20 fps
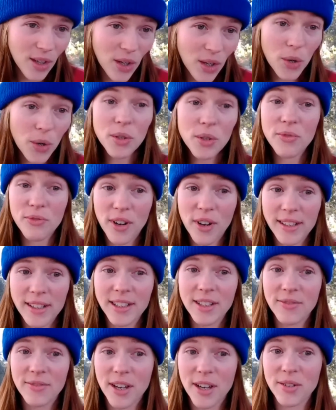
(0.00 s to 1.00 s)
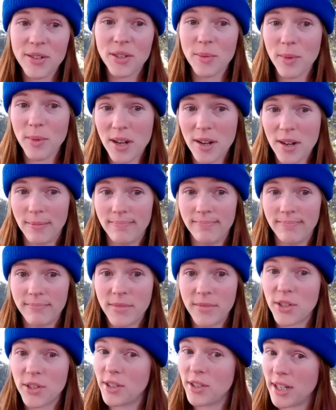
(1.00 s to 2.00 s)
Oh, you finally found your mom.
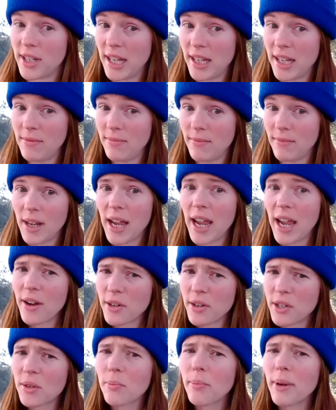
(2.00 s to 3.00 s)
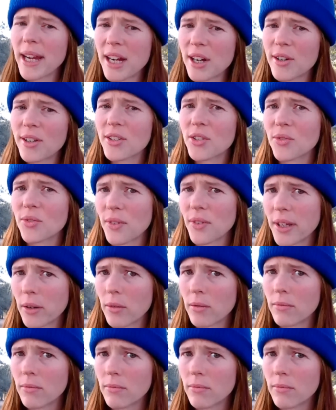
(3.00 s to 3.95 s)
She's dead? How do your parents feel?